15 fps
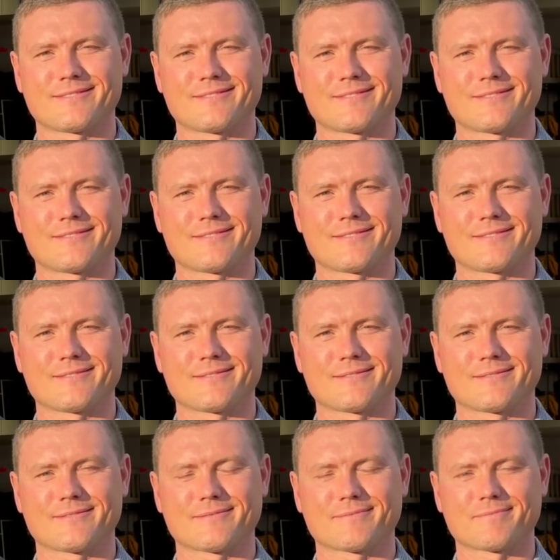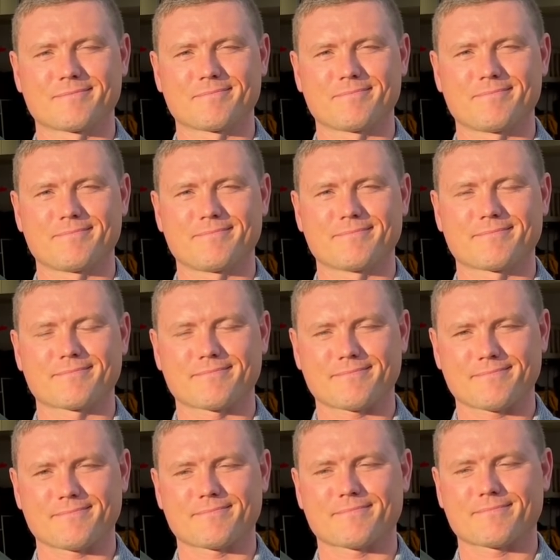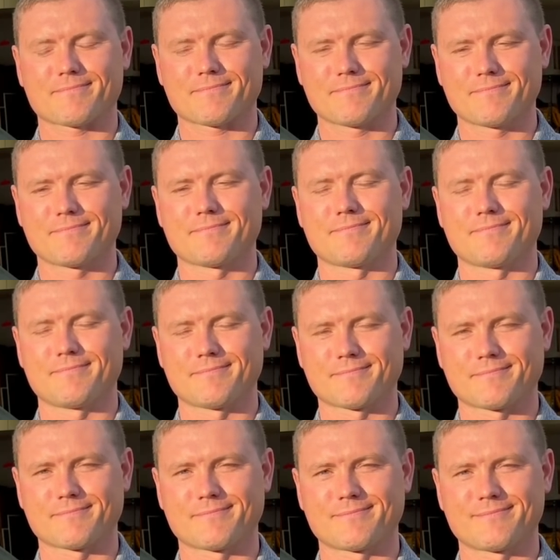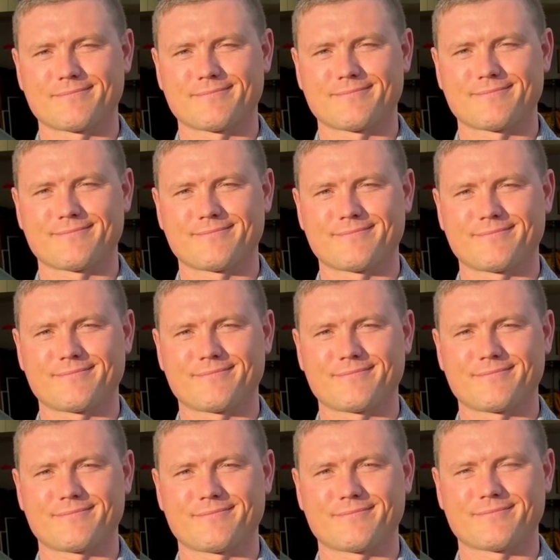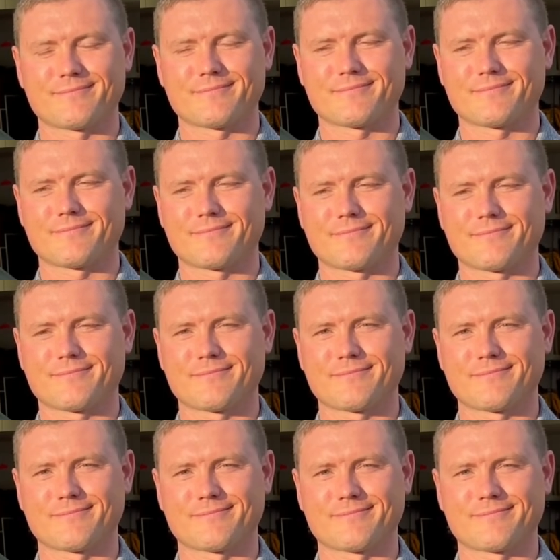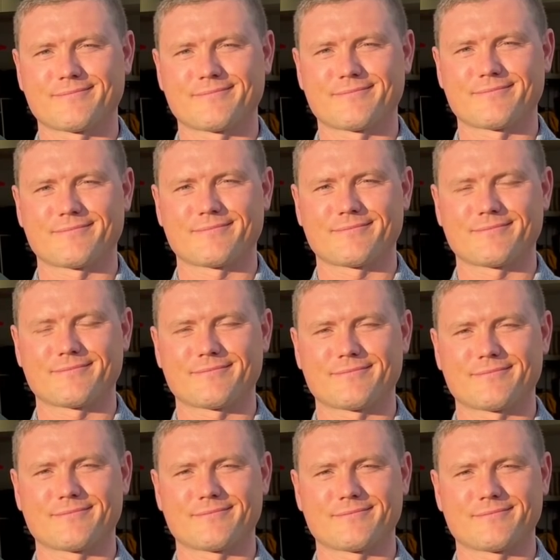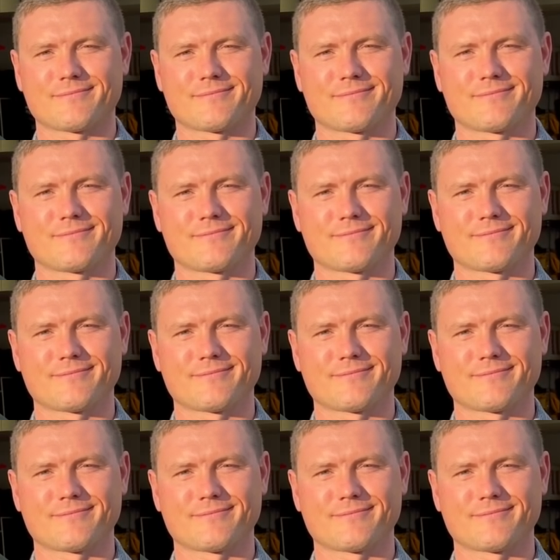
This person isn't speaking.